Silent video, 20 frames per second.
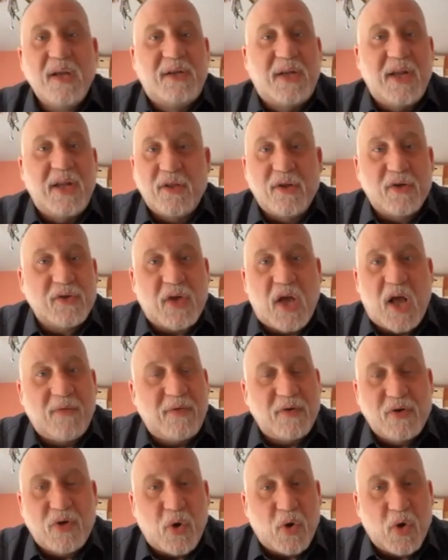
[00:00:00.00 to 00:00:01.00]
Dealers
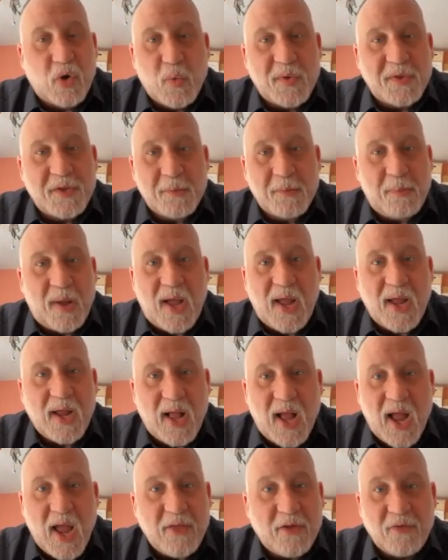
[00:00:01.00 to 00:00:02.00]
often don't know what they're buying
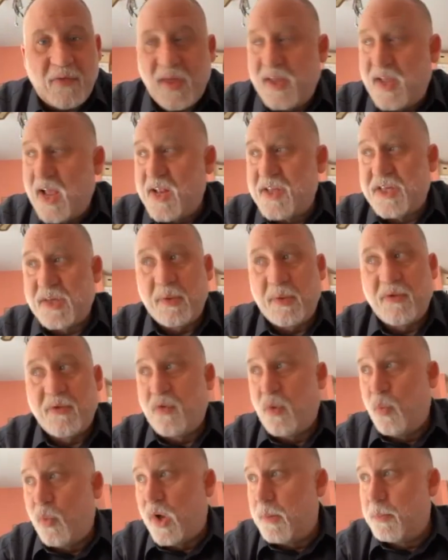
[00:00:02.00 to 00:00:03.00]
either. They get something
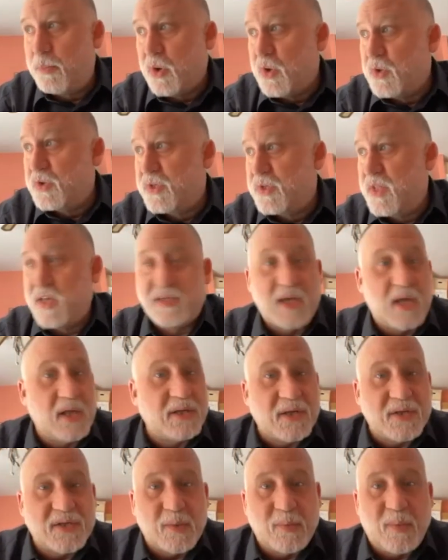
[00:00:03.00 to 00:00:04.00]
from one person, they sell it
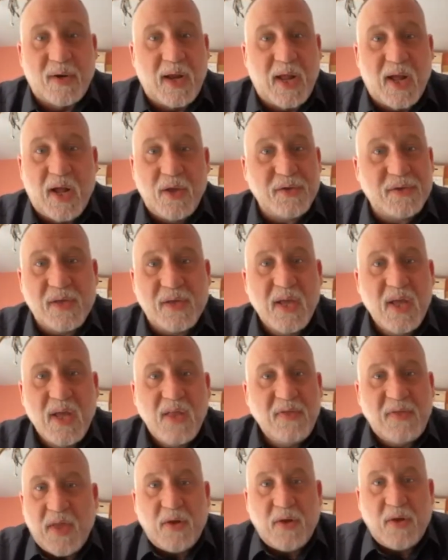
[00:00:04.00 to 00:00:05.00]
to someone else.
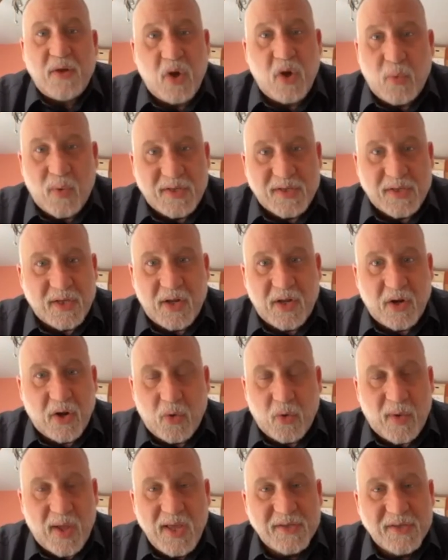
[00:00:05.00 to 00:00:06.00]
They don't know what's in it
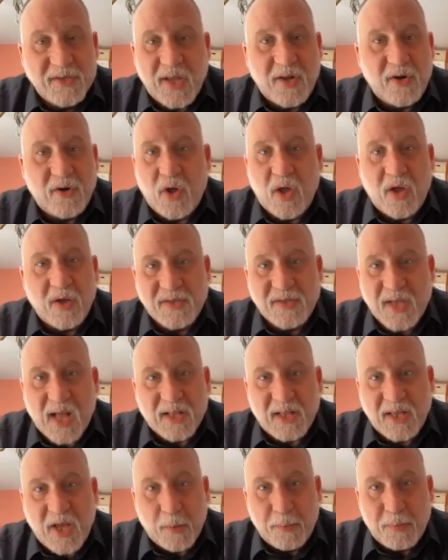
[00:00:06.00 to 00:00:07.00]
always. They don't know
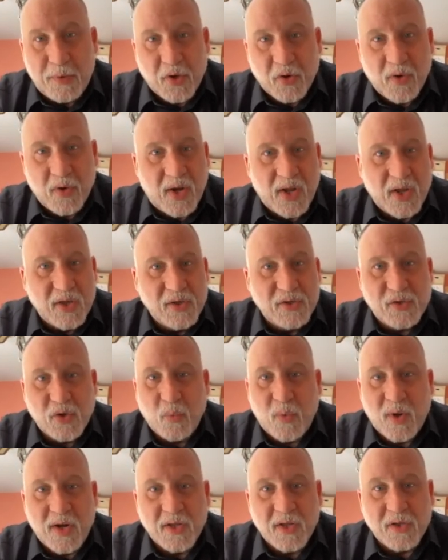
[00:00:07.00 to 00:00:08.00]
exactly how pure it is or
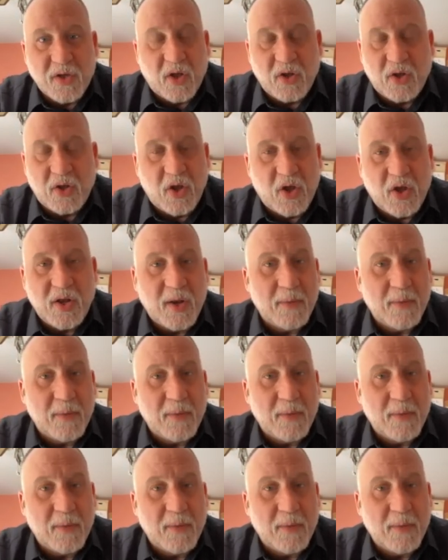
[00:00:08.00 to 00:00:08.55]
what is good.